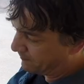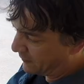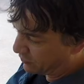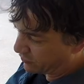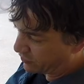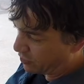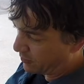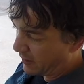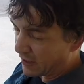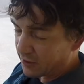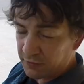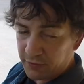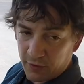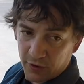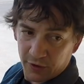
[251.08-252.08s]
I'll just go back
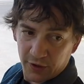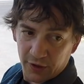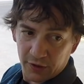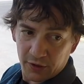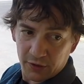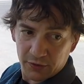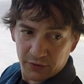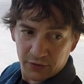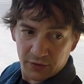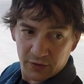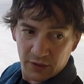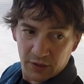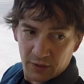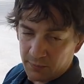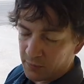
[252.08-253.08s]
and forth on those.
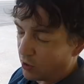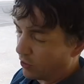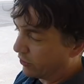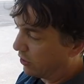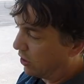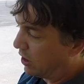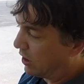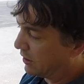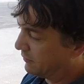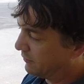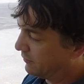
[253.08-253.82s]
Mow the lawn.